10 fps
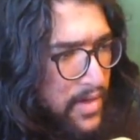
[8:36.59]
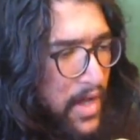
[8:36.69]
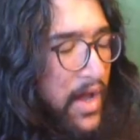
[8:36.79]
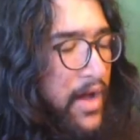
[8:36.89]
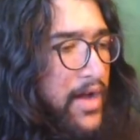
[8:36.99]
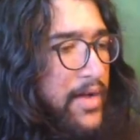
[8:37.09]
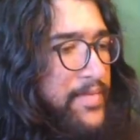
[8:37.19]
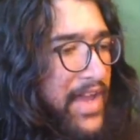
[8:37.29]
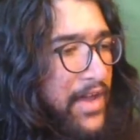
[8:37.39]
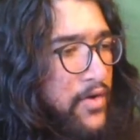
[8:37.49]

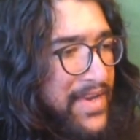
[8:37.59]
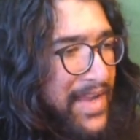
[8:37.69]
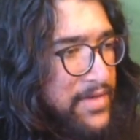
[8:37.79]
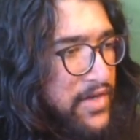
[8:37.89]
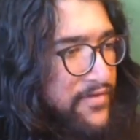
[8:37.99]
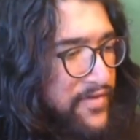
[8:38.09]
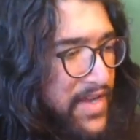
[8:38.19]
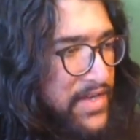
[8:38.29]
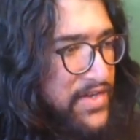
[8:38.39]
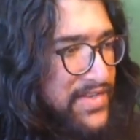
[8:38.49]
The AoE damage off of
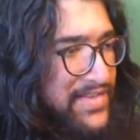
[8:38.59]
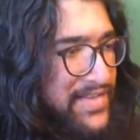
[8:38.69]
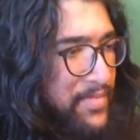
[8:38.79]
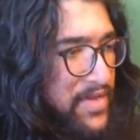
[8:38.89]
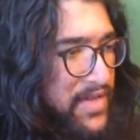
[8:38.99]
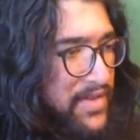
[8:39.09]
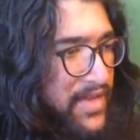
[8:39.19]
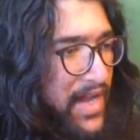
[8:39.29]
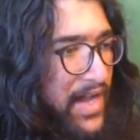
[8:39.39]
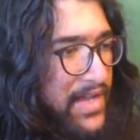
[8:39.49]
Naisha's is typically
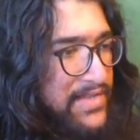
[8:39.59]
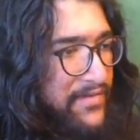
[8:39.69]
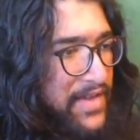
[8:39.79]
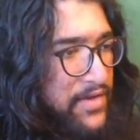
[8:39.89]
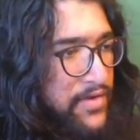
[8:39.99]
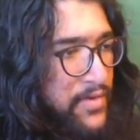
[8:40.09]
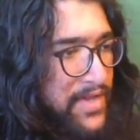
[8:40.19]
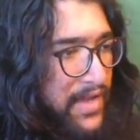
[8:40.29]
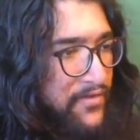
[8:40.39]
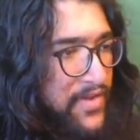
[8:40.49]
the highest value you
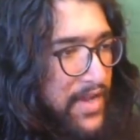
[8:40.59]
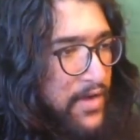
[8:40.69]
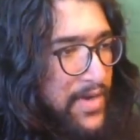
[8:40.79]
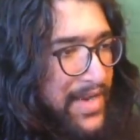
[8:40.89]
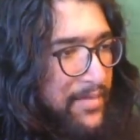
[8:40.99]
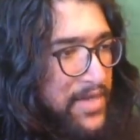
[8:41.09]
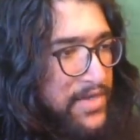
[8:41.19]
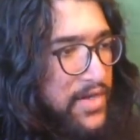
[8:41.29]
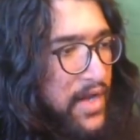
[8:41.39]
will get for the AoE damage.